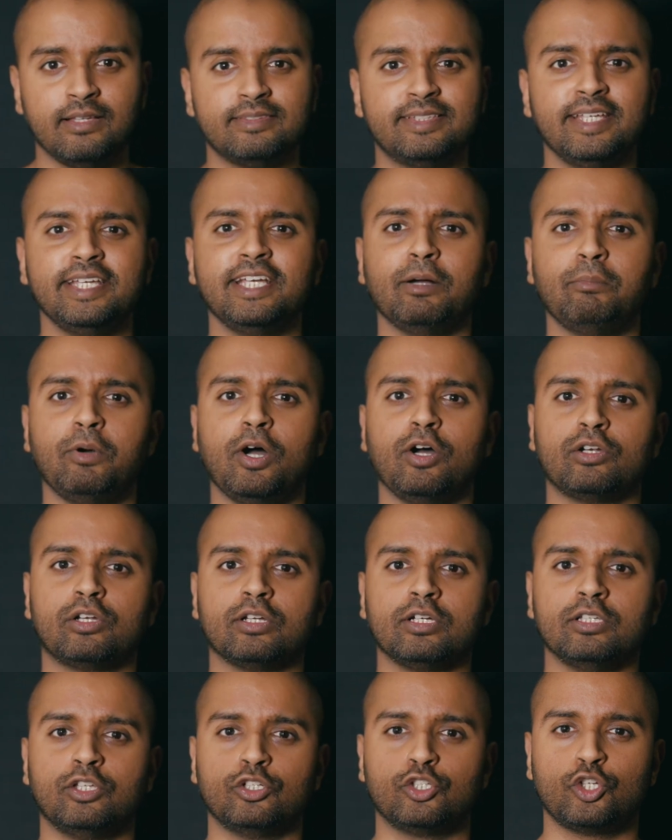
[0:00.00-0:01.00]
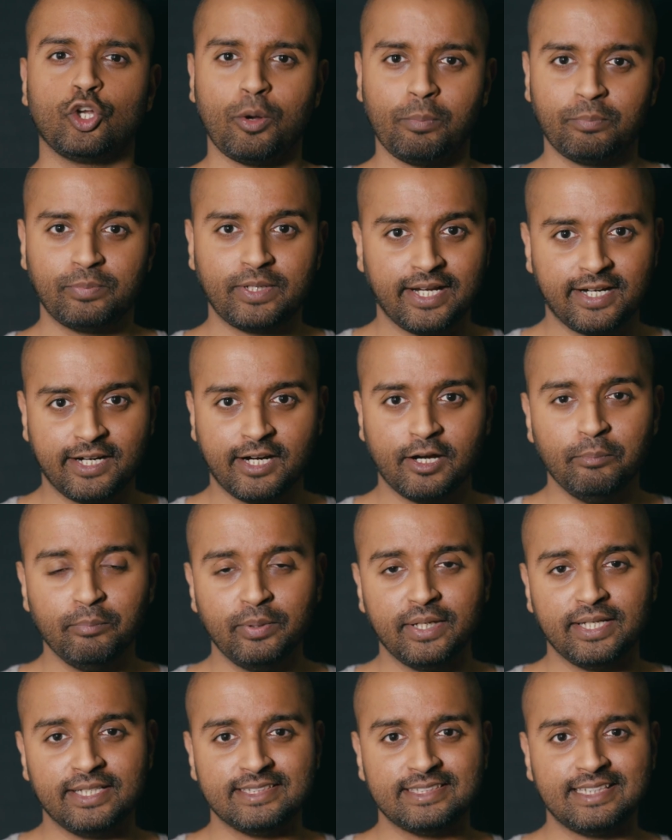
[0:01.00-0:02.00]
Think about the top tech
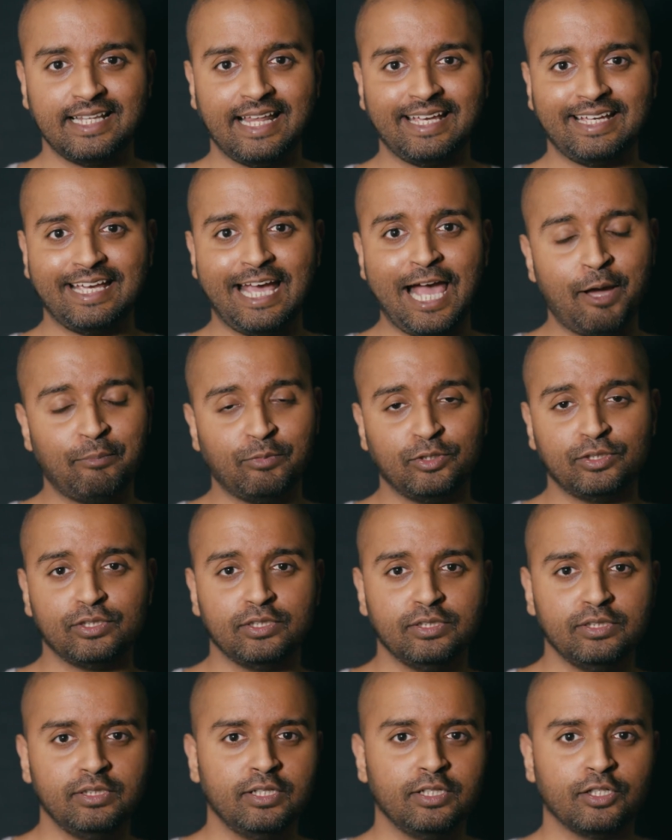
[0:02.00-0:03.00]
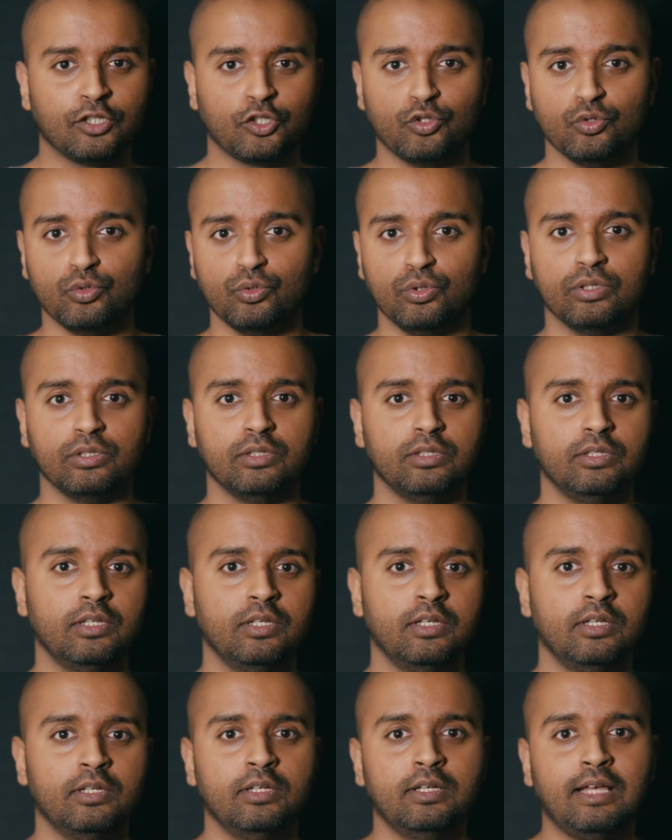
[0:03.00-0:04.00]
companies like Amazon, Google,
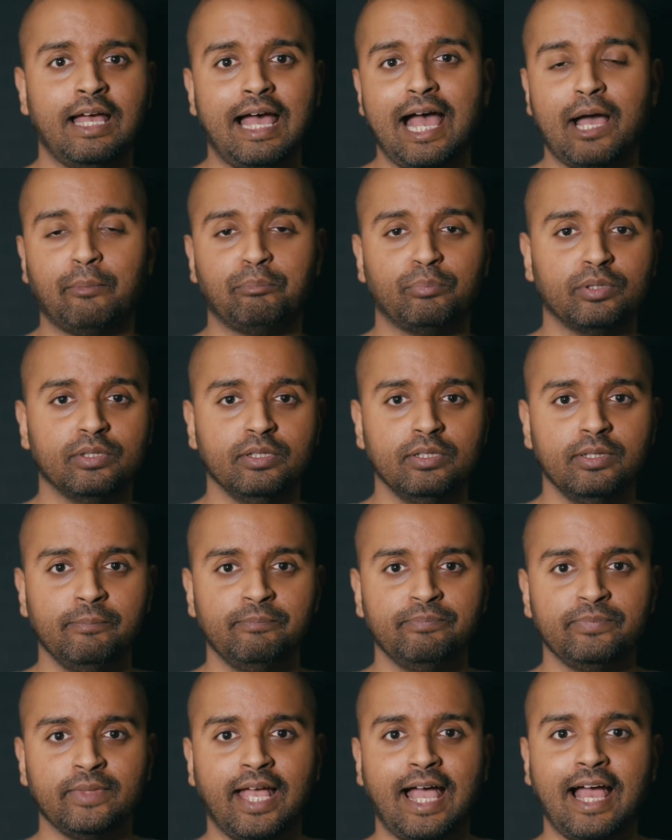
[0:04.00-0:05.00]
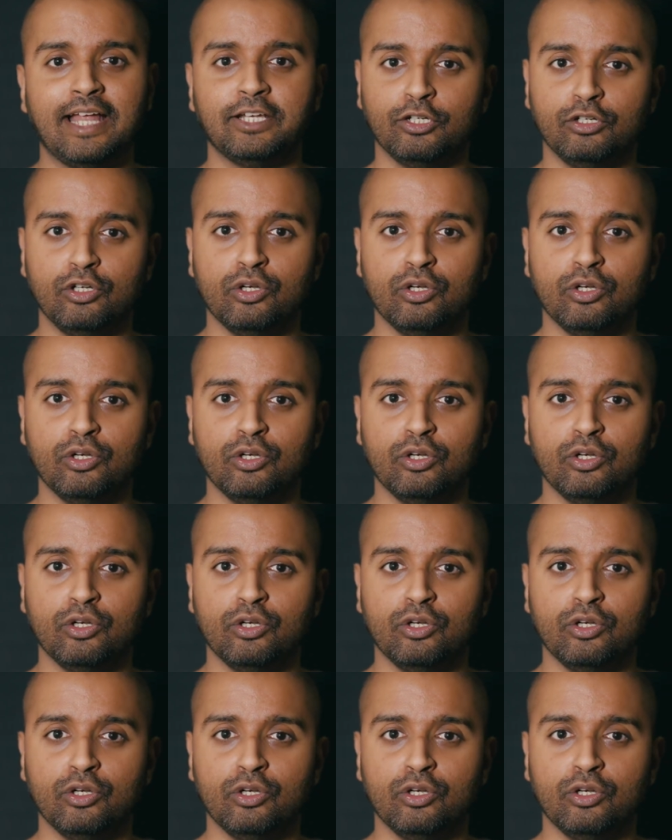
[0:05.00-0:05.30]
Apple, and you'll